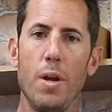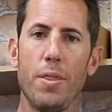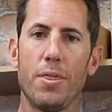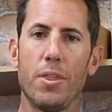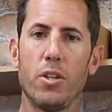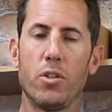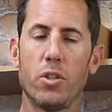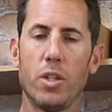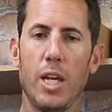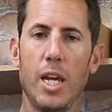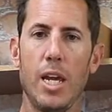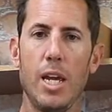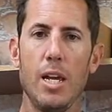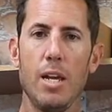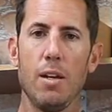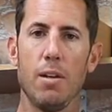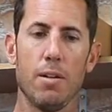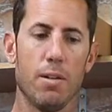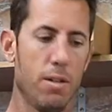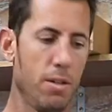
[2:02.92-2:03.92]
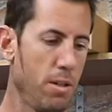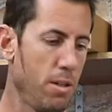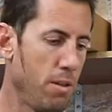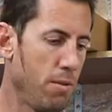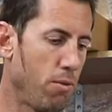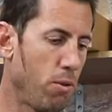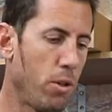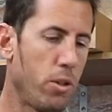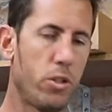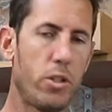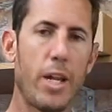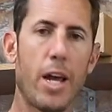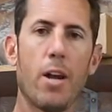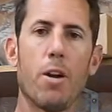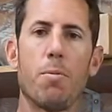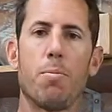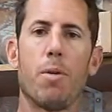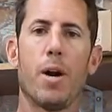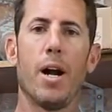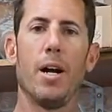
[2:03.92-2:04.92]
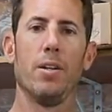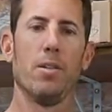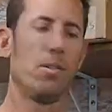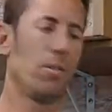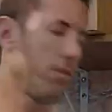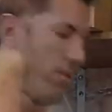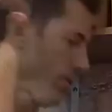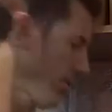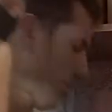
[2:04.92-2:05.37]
with the ski for the standard price.